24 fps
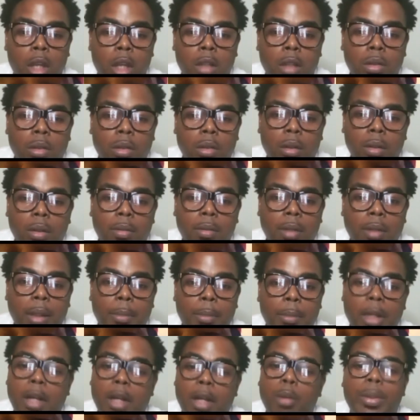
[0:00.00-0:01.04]
You know what I'm saying?
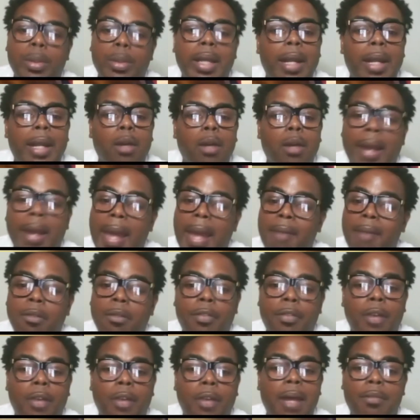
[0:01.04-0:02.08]
Because we ain't going to have
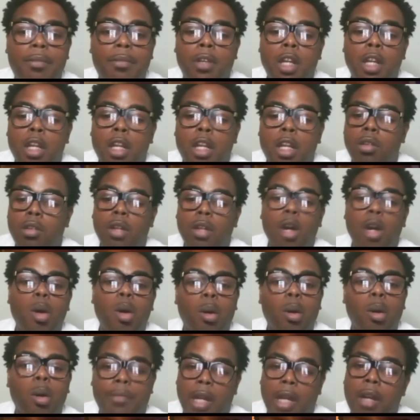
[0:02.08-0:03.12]
it forever. You
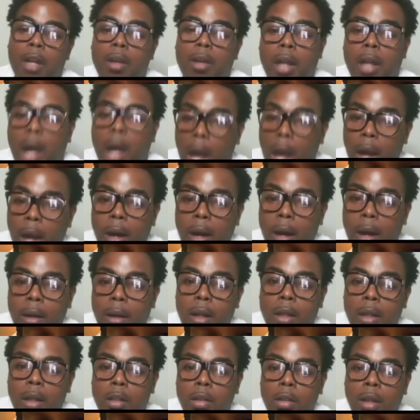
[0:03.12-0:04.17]
know, it was very hard,
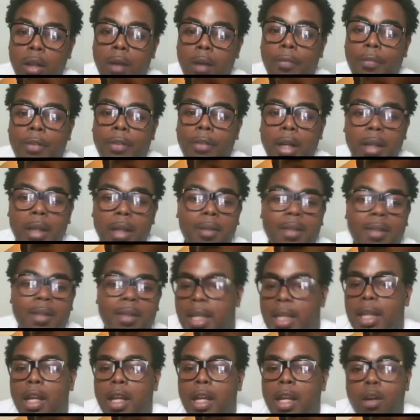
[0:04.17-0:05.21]
you know, for us to
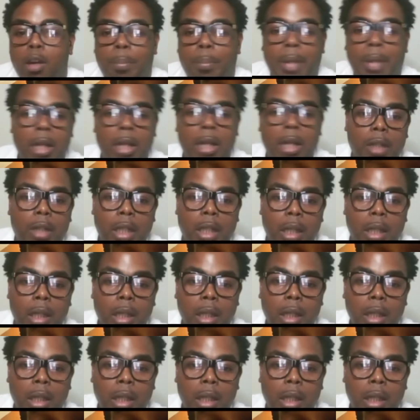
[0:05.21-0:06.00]
get on, period.